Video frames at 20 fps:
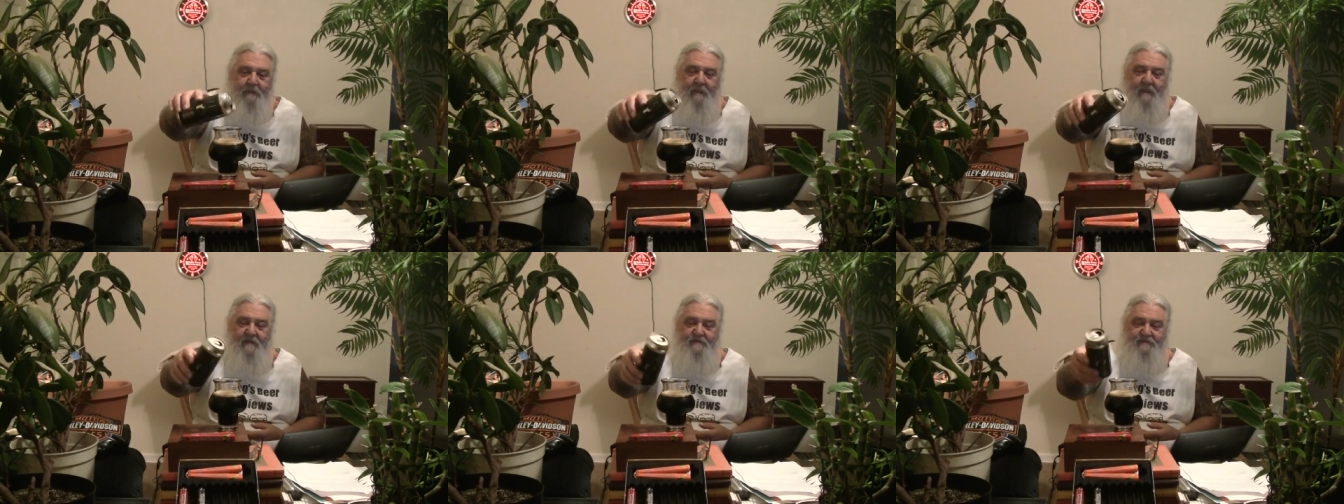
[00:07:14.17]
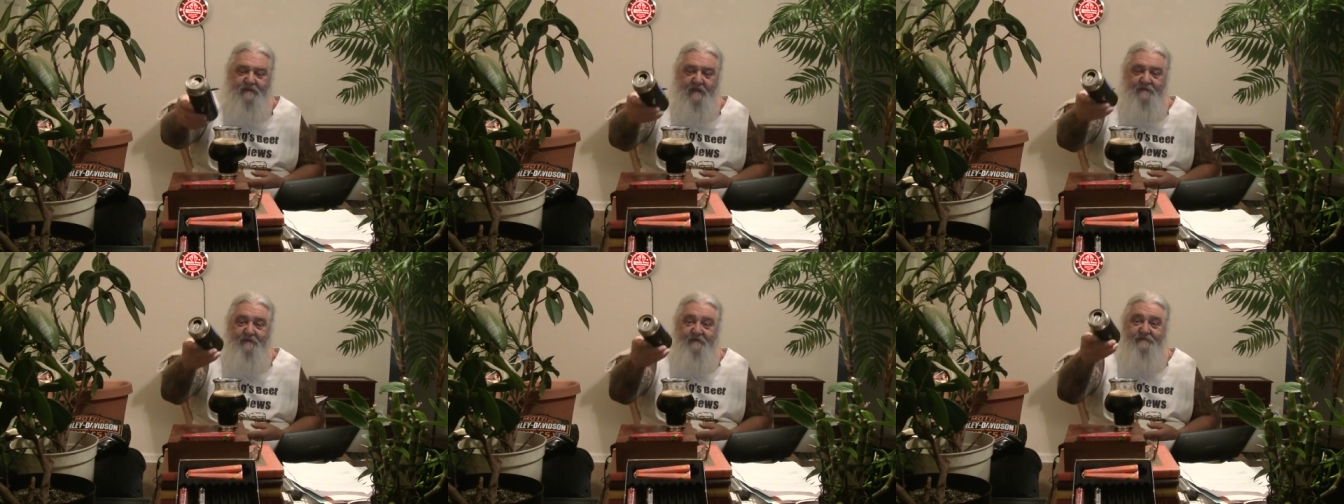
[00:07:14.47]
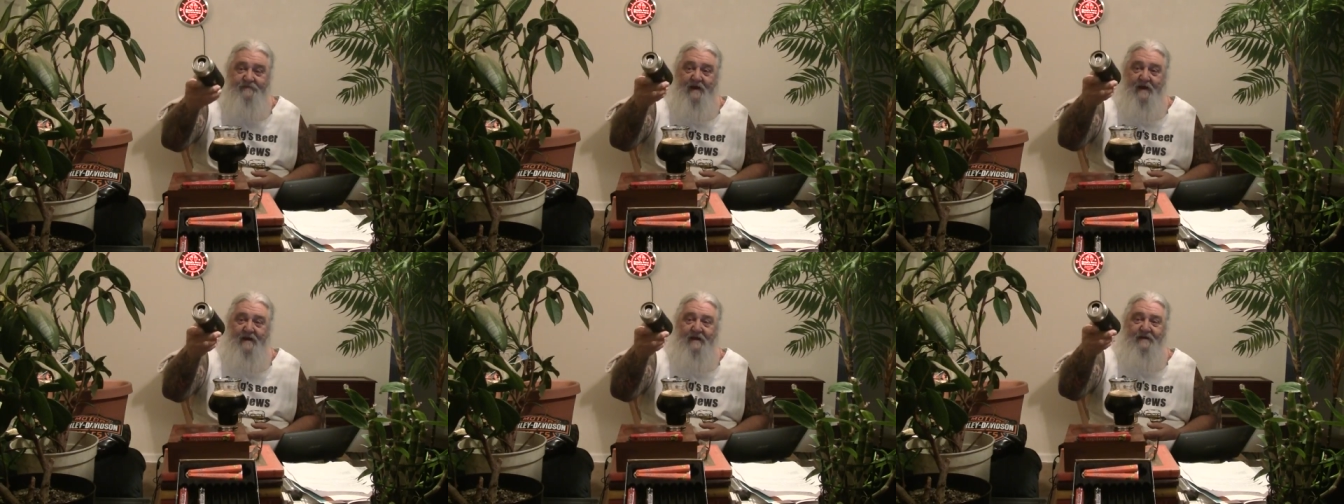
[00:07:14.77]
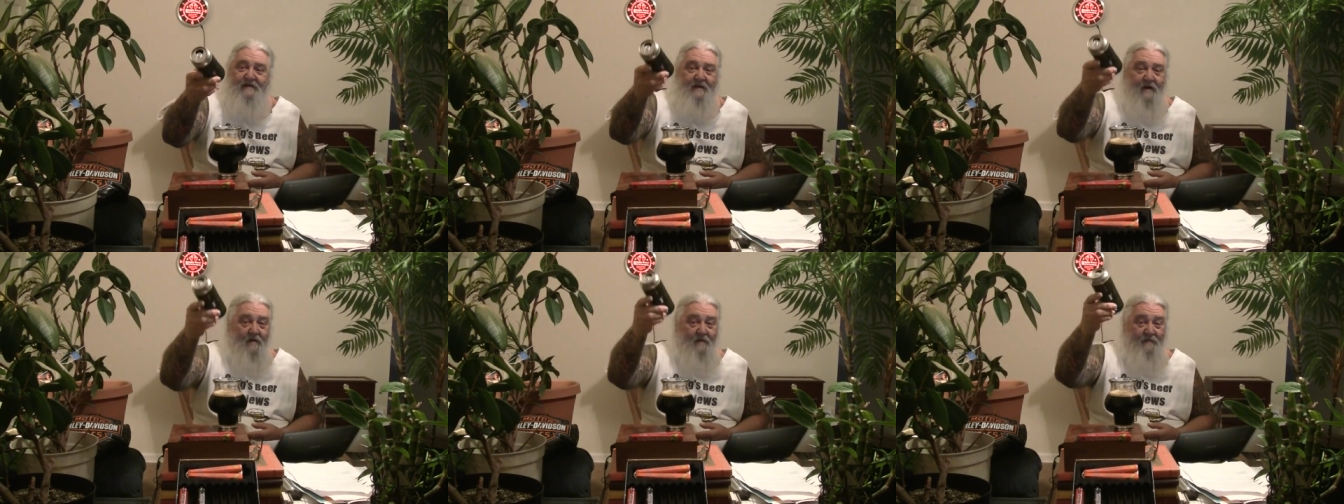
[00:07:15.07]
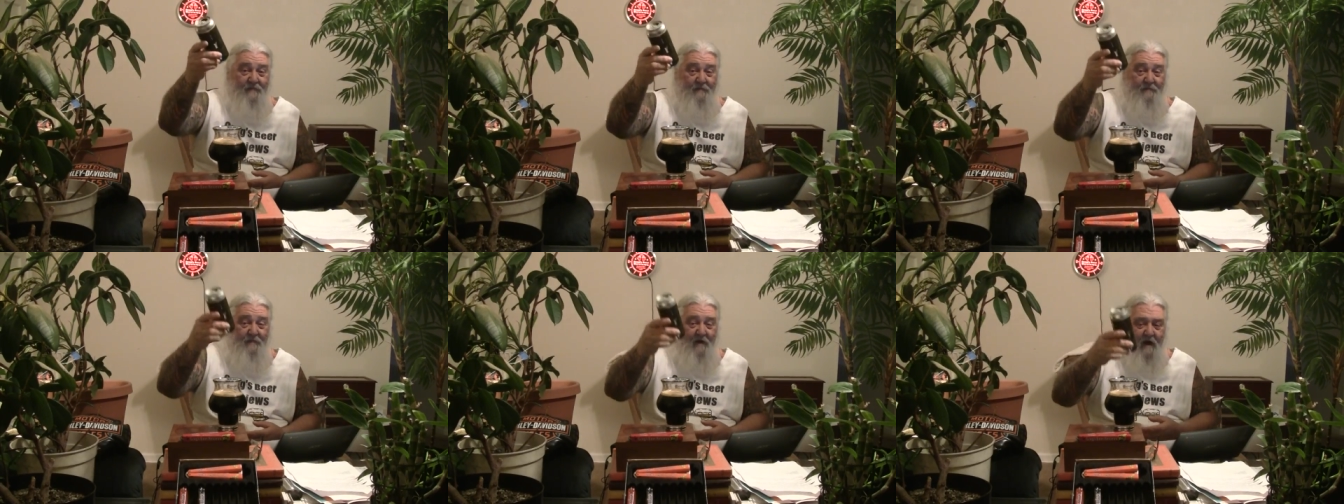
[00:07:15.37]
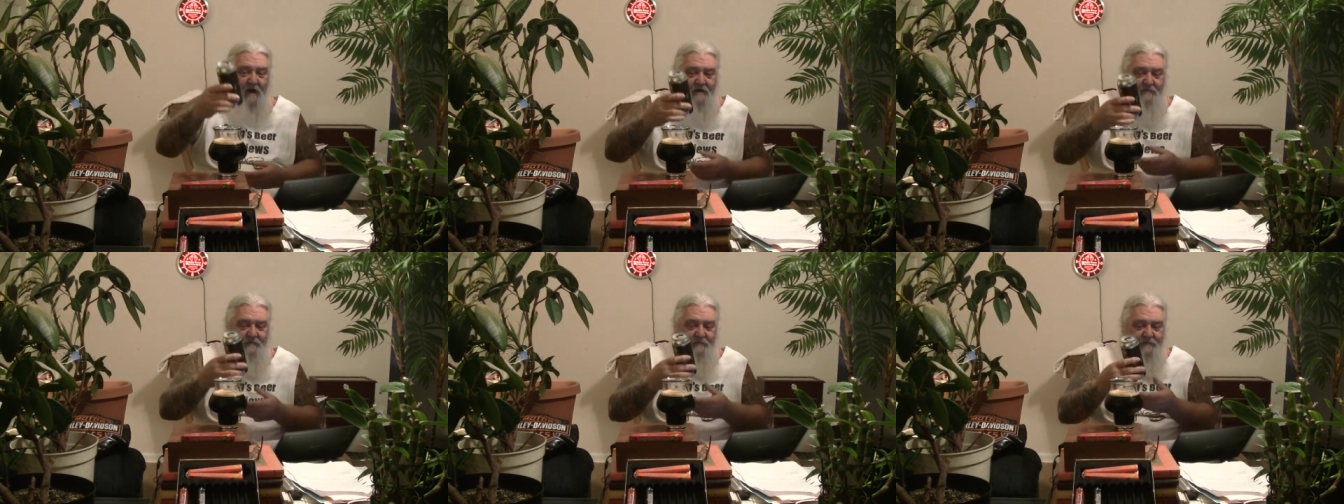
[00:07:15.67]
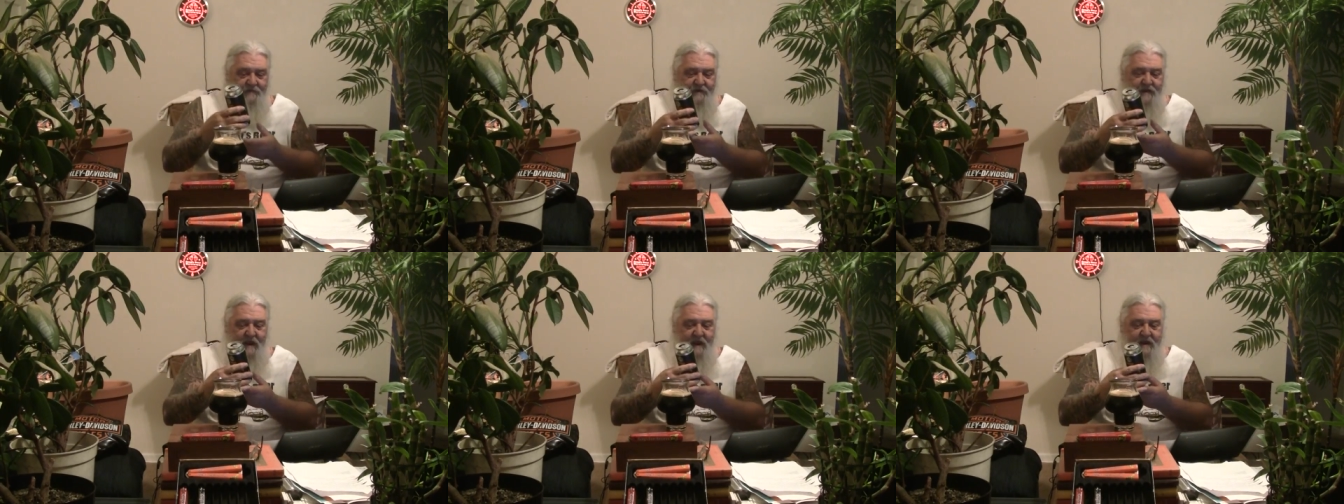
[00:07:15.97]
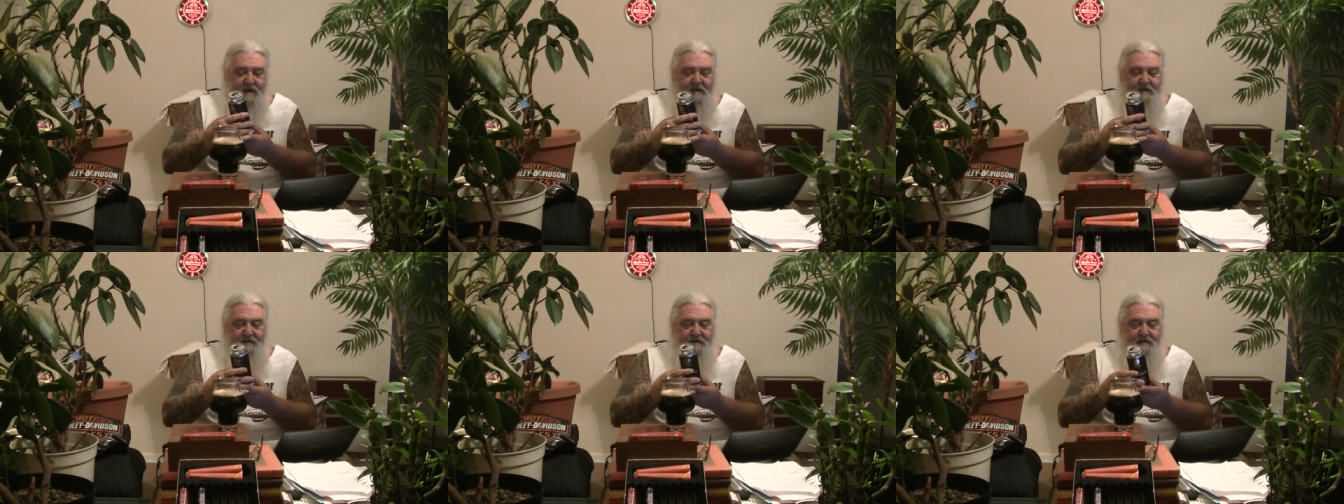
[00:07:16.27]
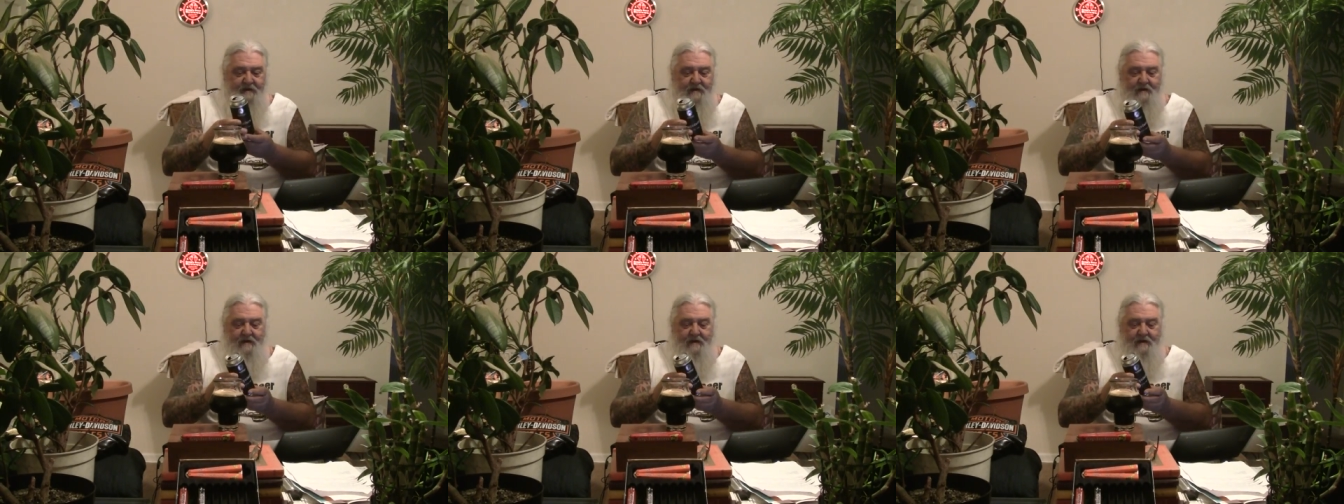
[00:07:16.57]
It's got the date on the bottom of the can.